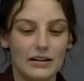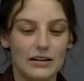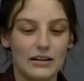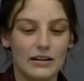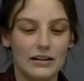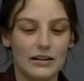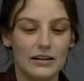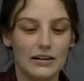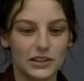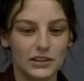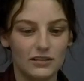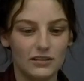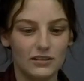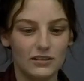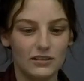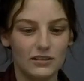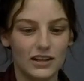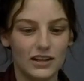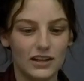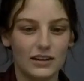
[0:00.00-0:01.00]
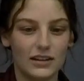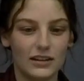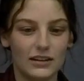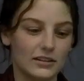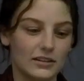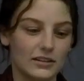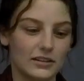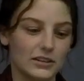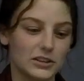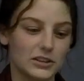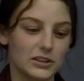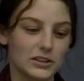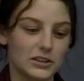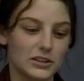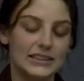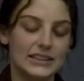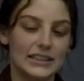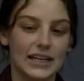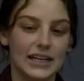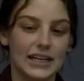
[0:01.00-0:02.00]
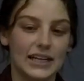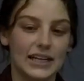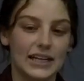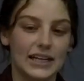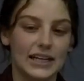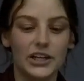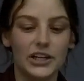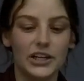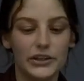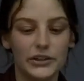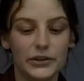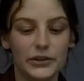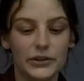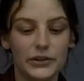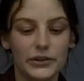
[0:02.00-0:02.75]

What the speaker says: So they can learn to play tic-tac-toe.